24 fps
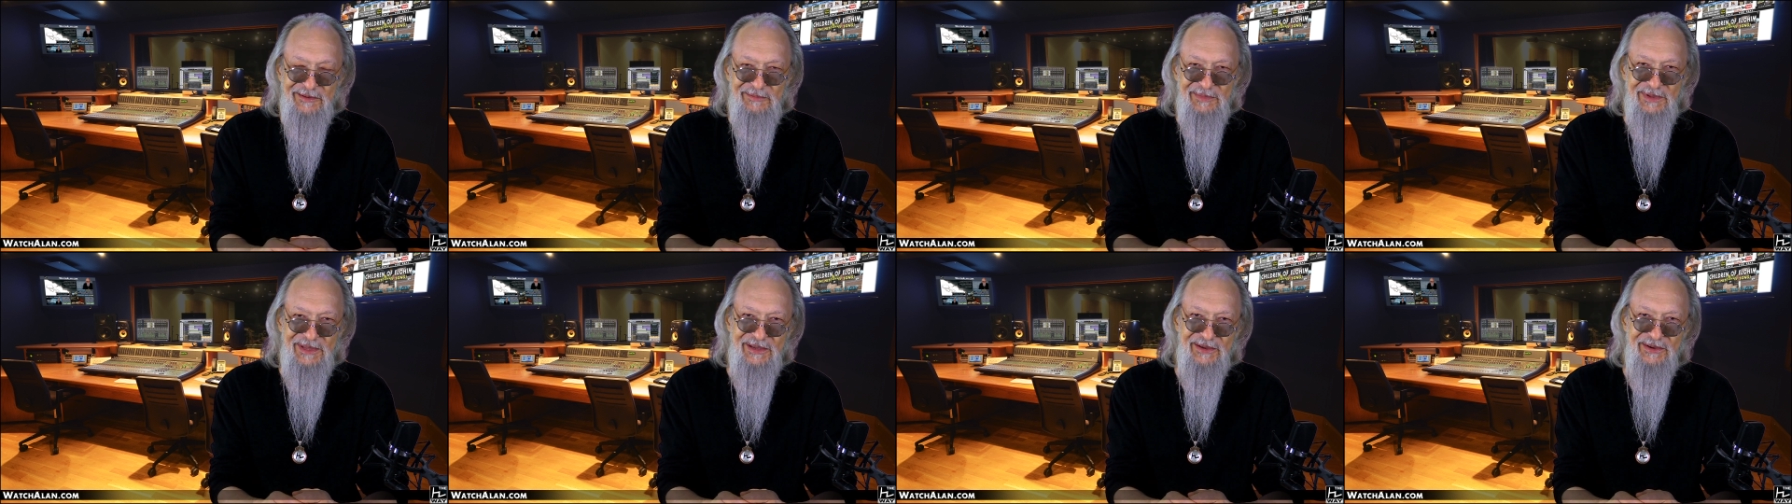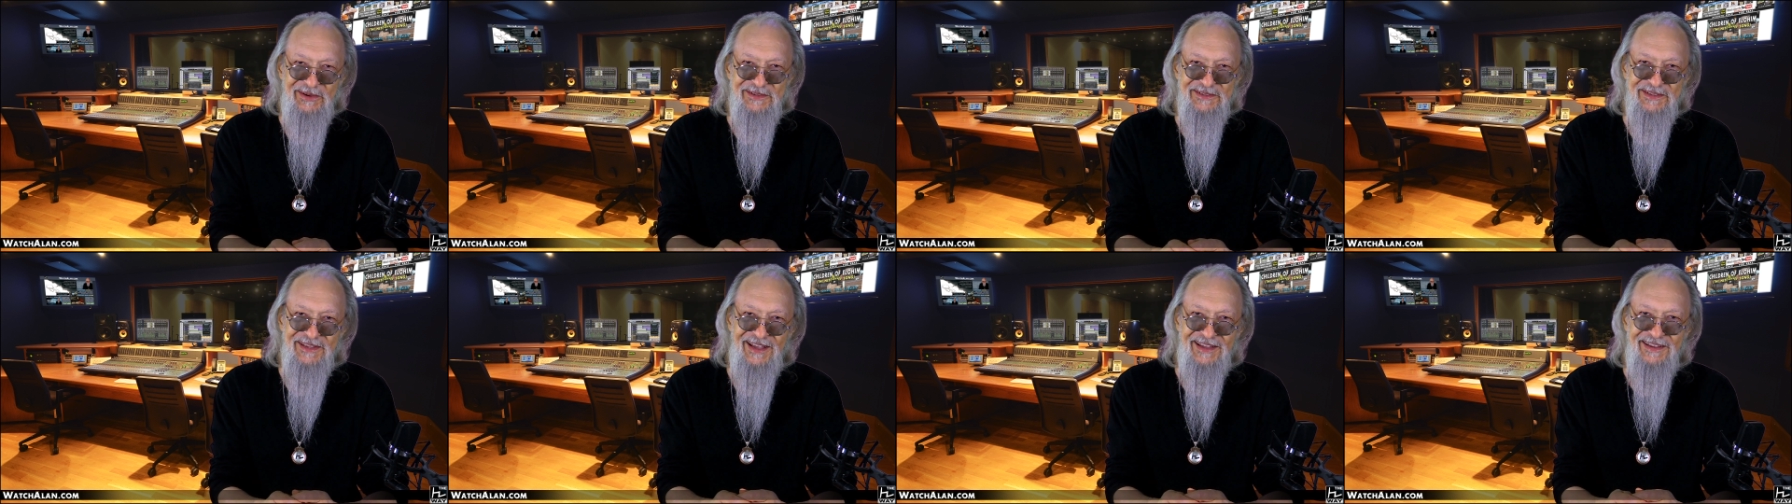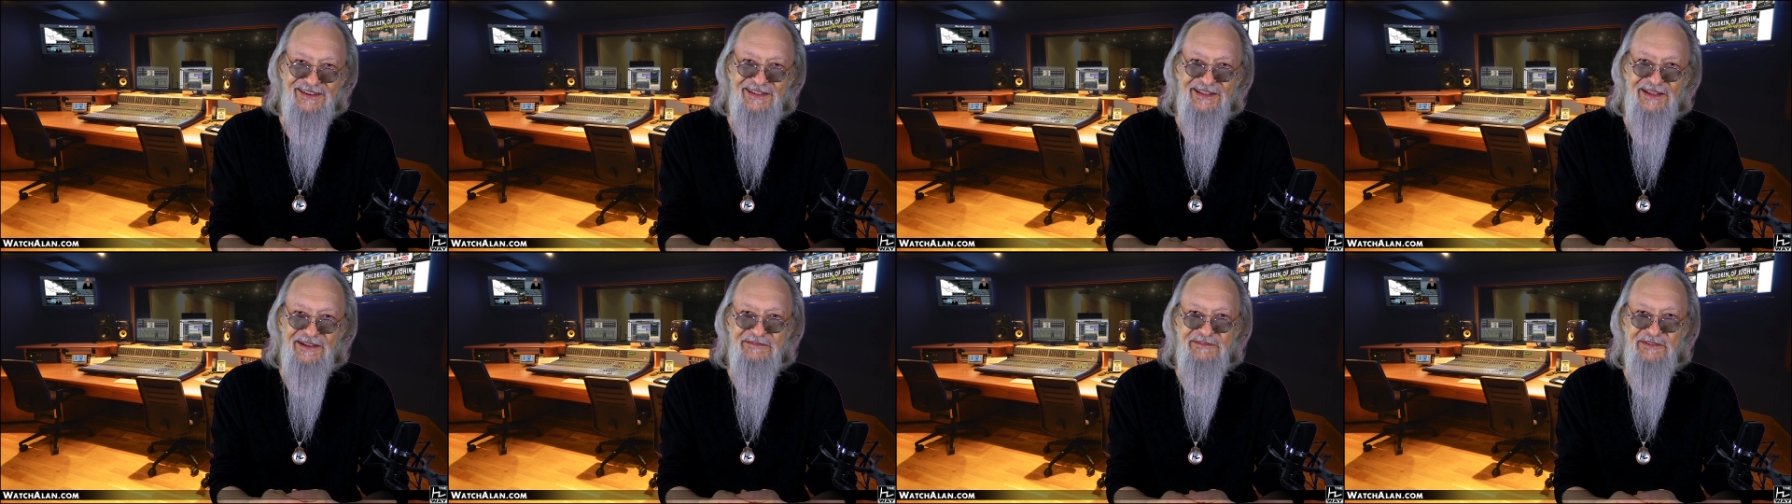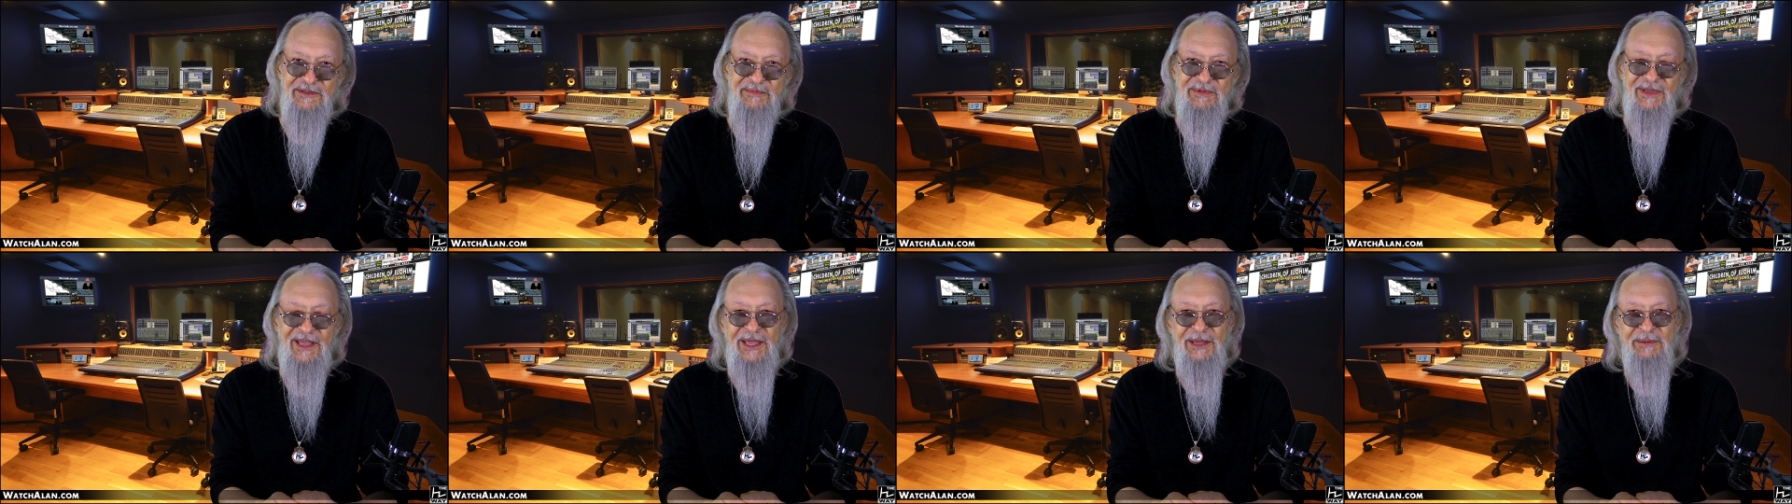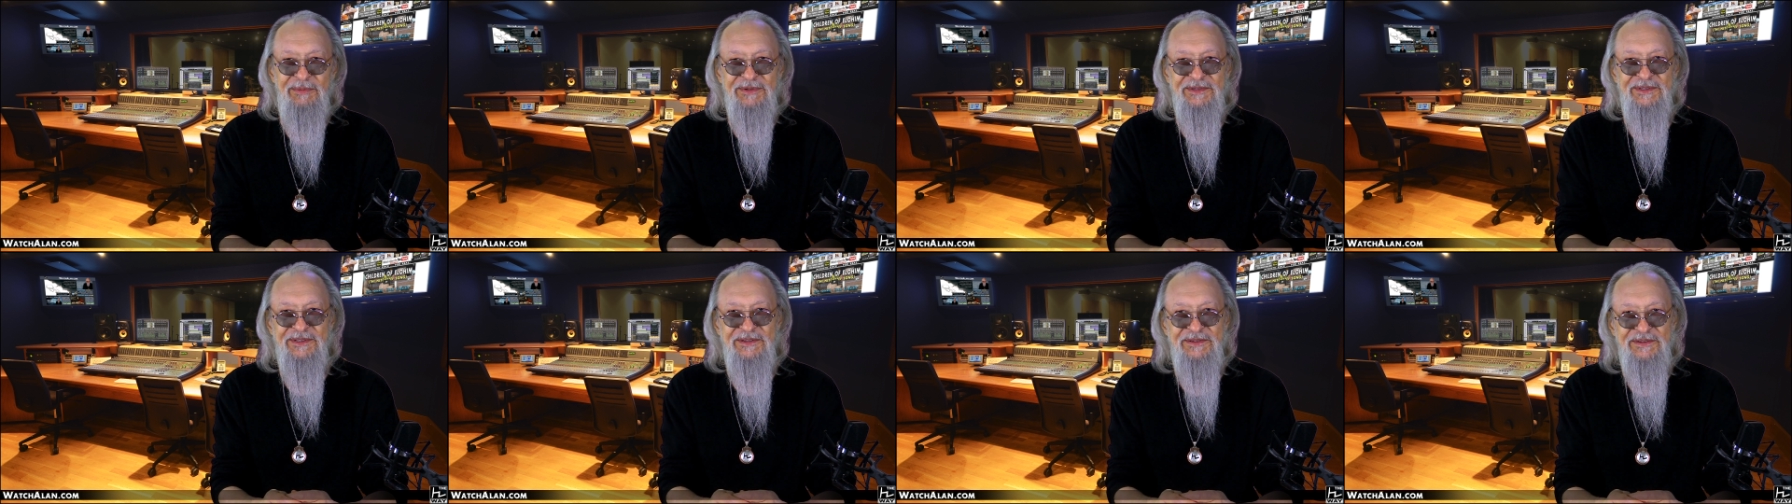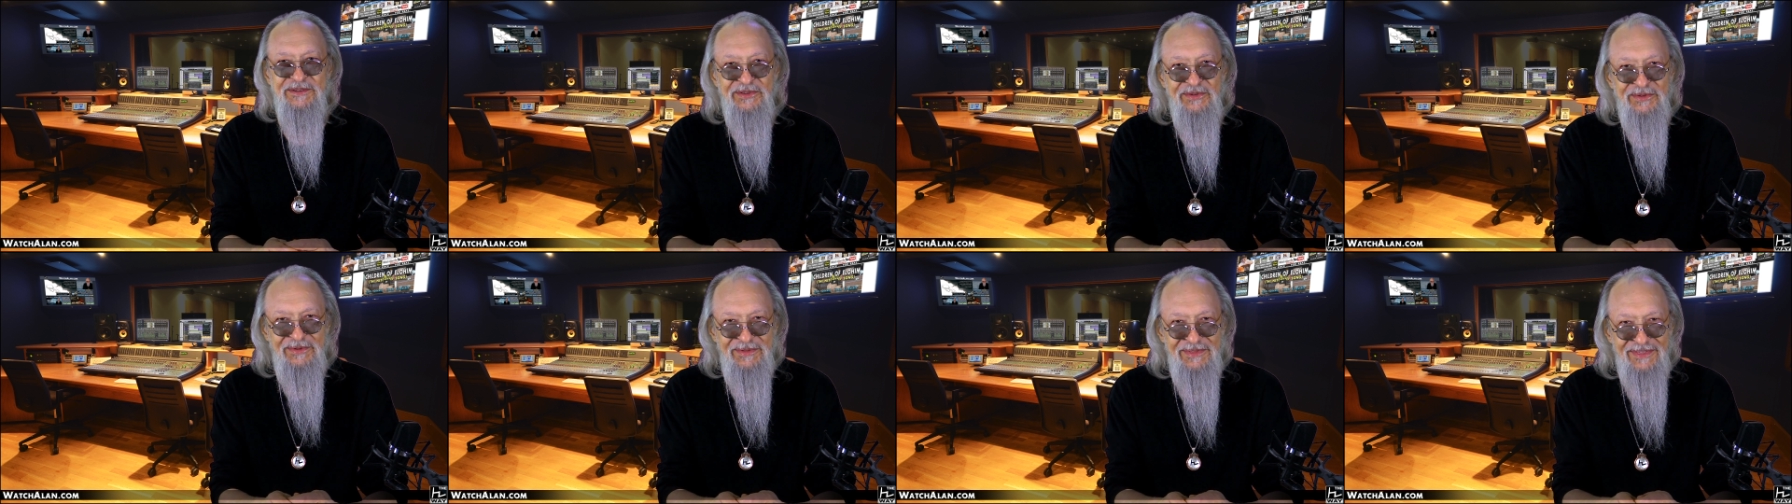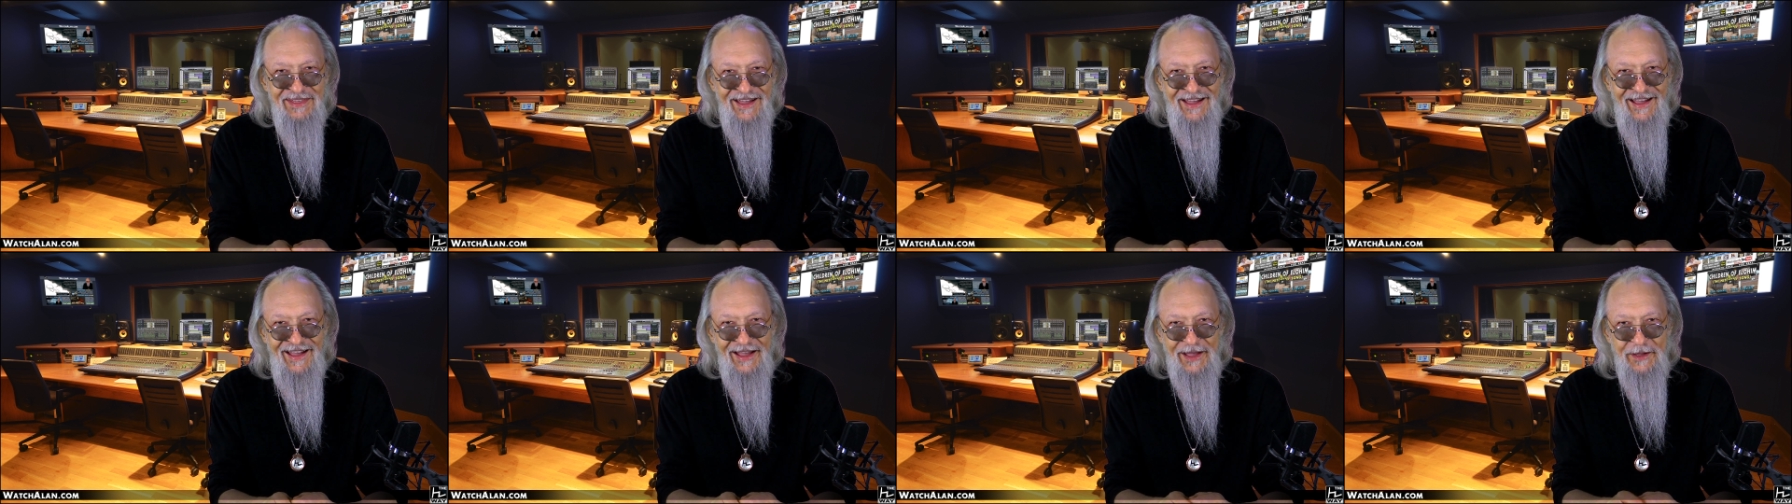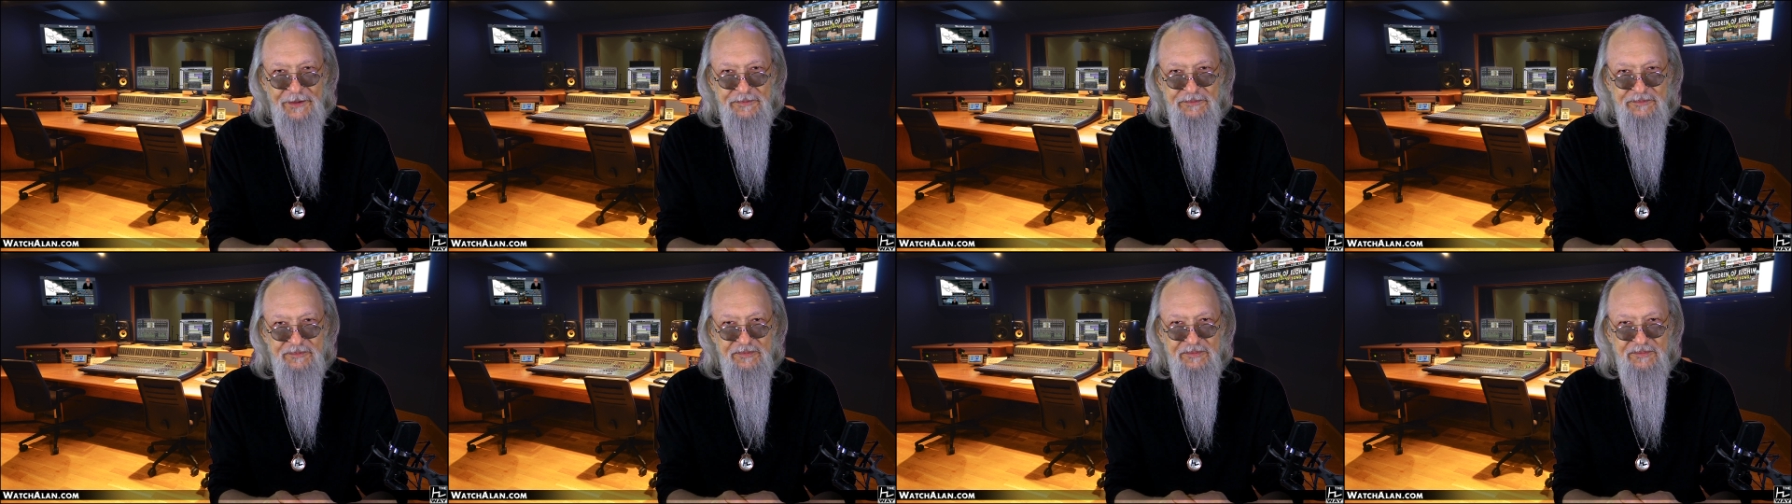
because I'd love to be able to do that.